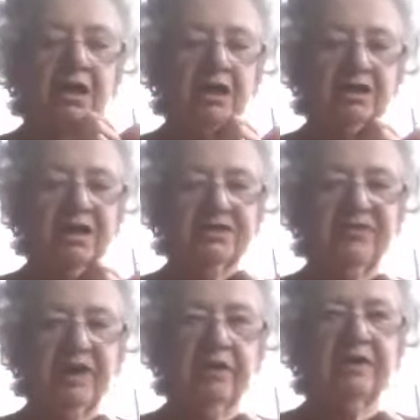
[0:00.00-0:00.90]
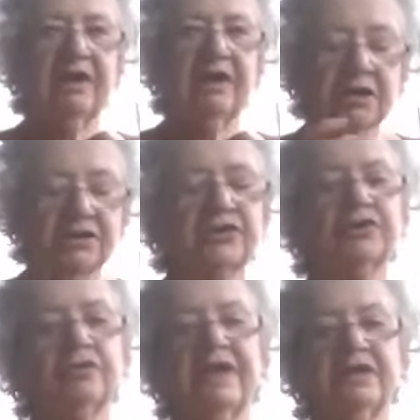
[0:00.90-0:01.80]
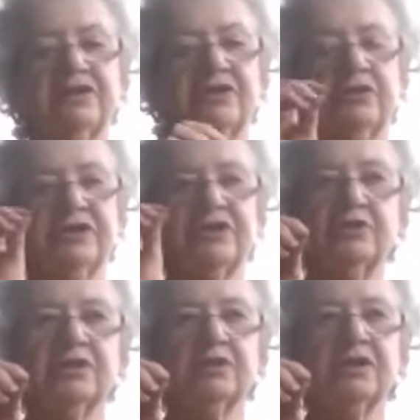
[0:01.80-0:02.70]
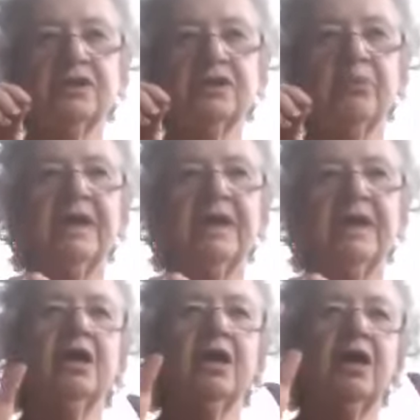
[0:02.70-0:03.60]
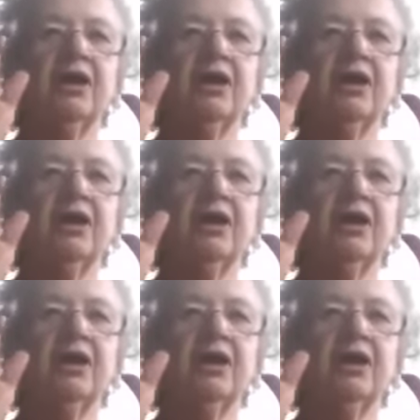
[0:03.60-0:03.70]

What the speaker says: it's very concentrated, so you just use a little bit.